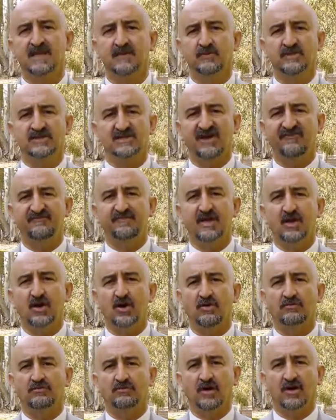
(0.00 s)
which have
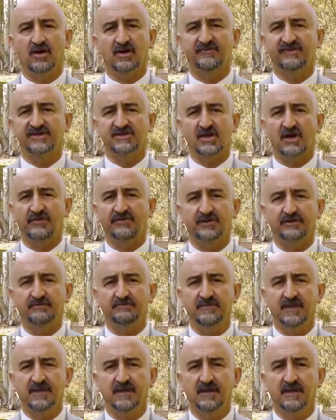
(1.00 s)
become all of a sudden
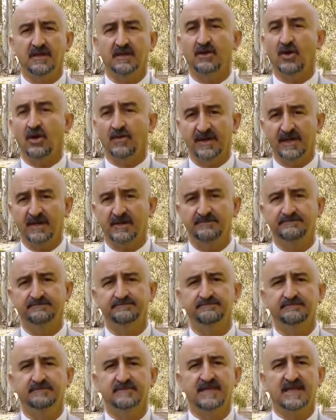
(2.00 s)
global,
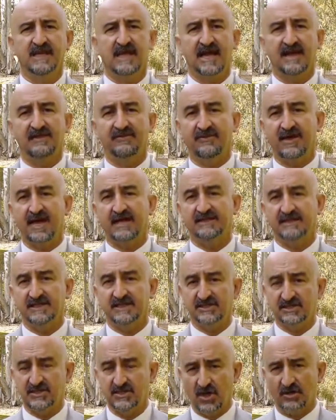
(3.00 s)
and that
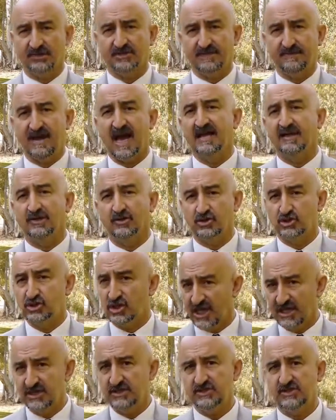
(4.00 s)
is not a minor
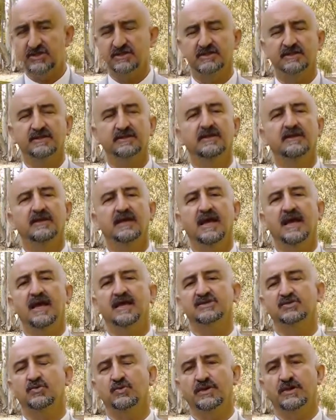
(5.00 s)
change,
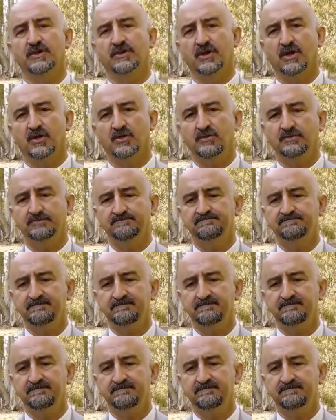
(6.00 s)
as we all know.